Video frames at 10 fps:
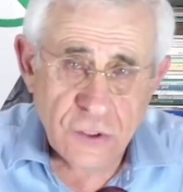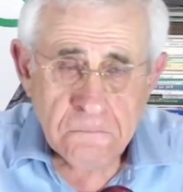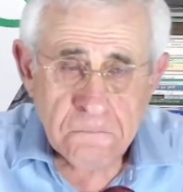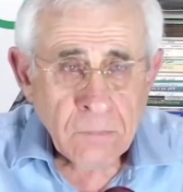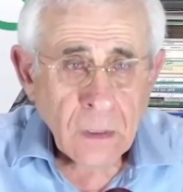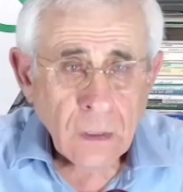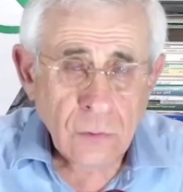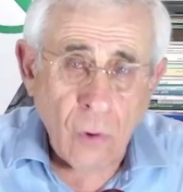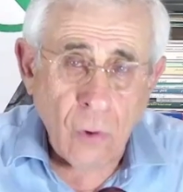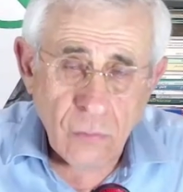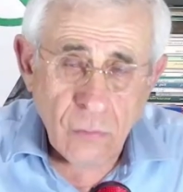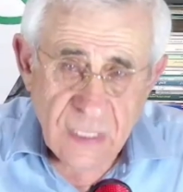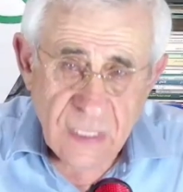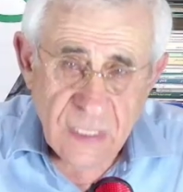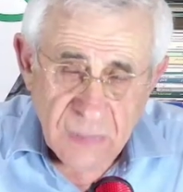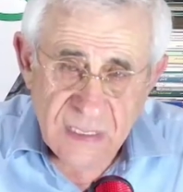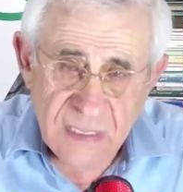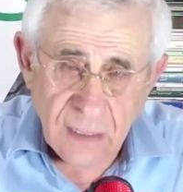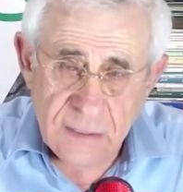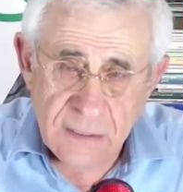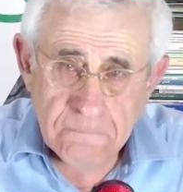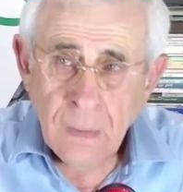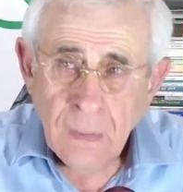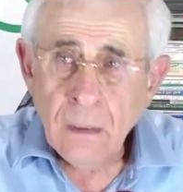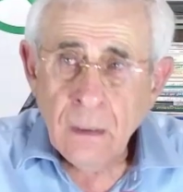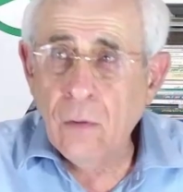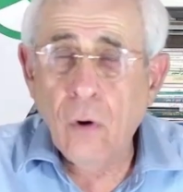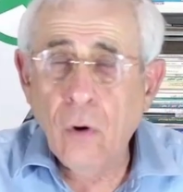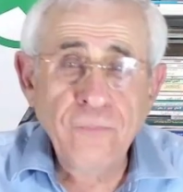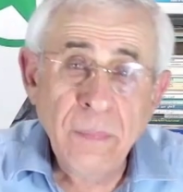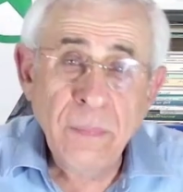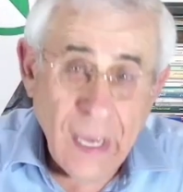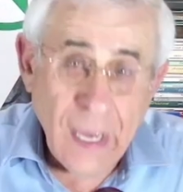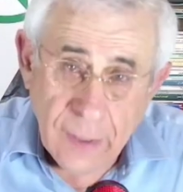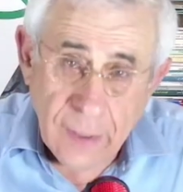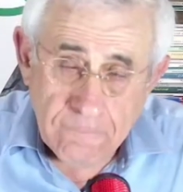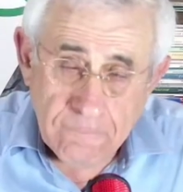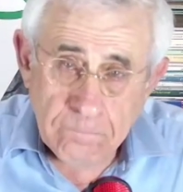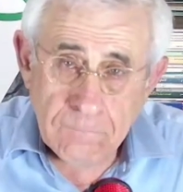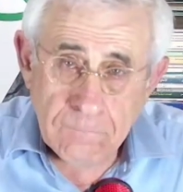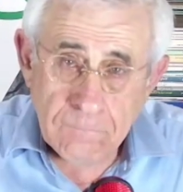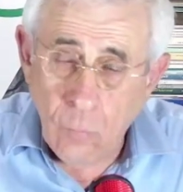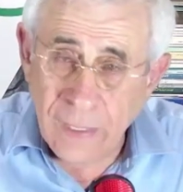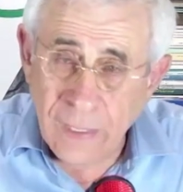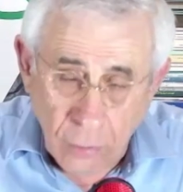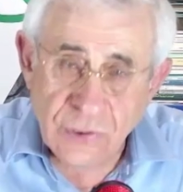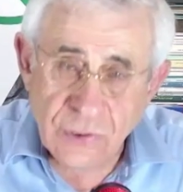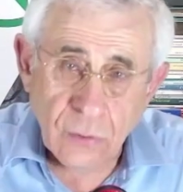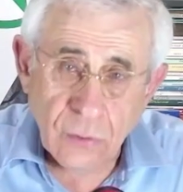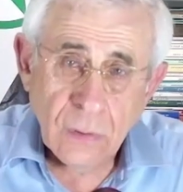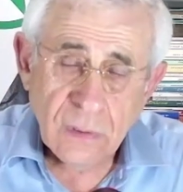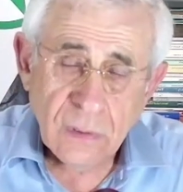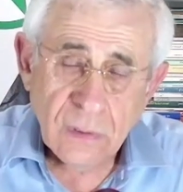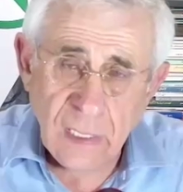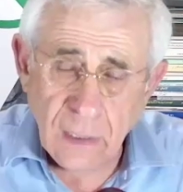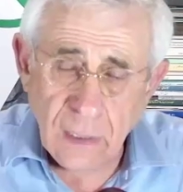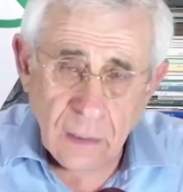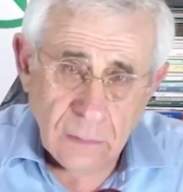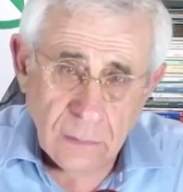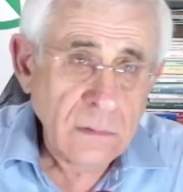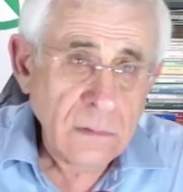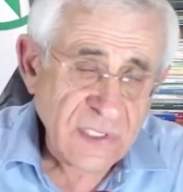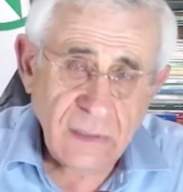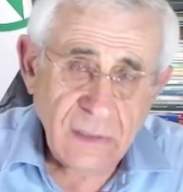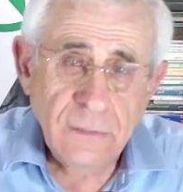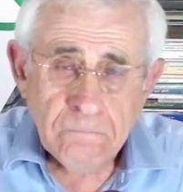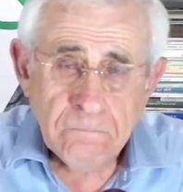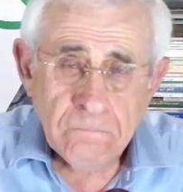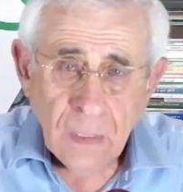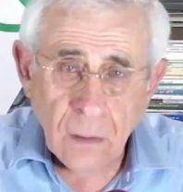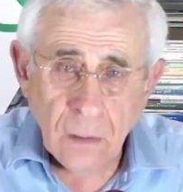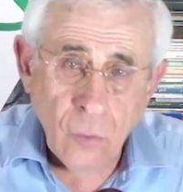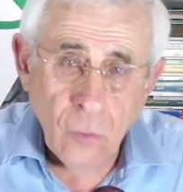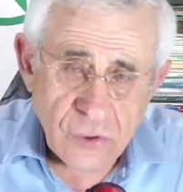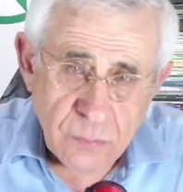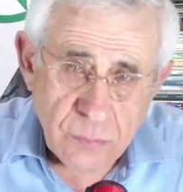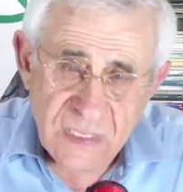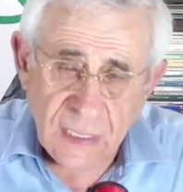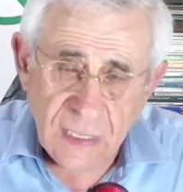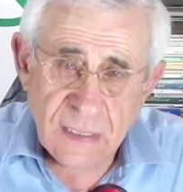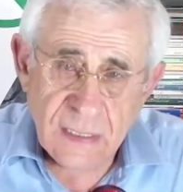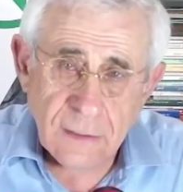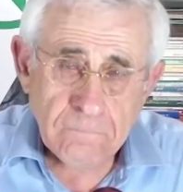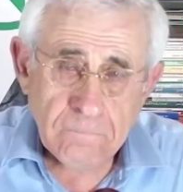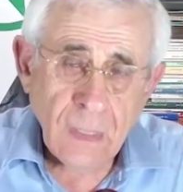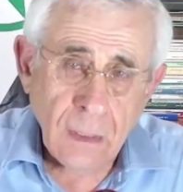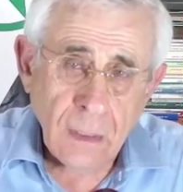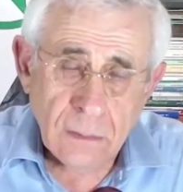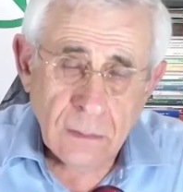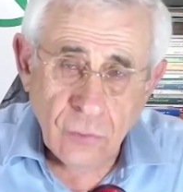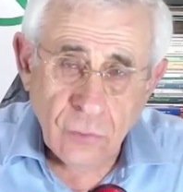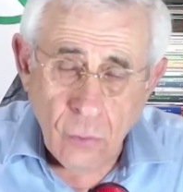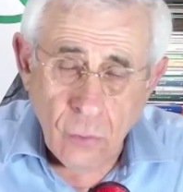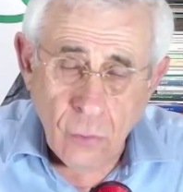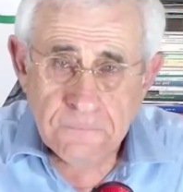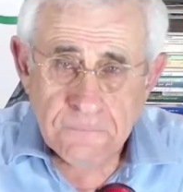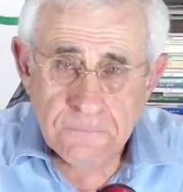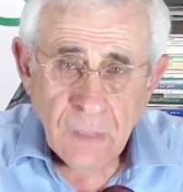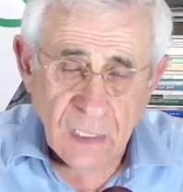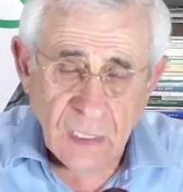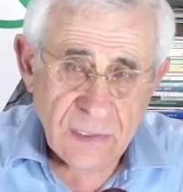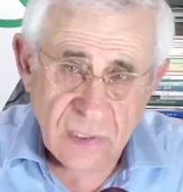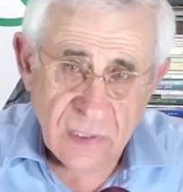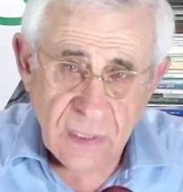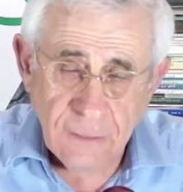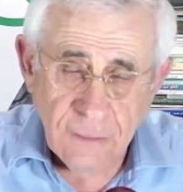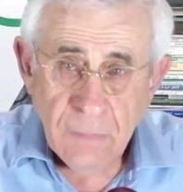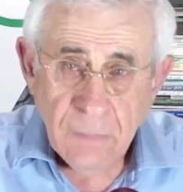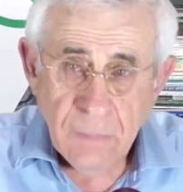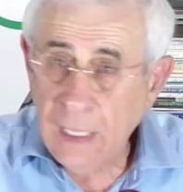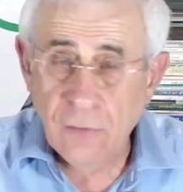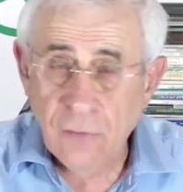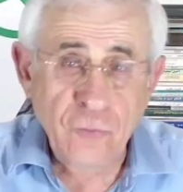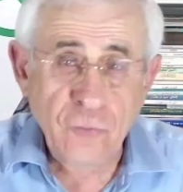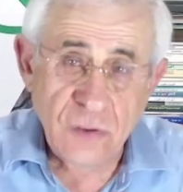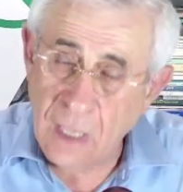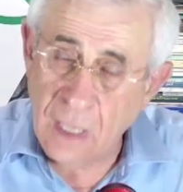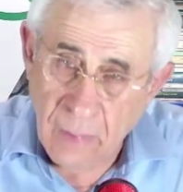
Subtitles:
drones and missiles or from Yemen who can also send and launch missiles and drones against Israel. And of course, Hamas,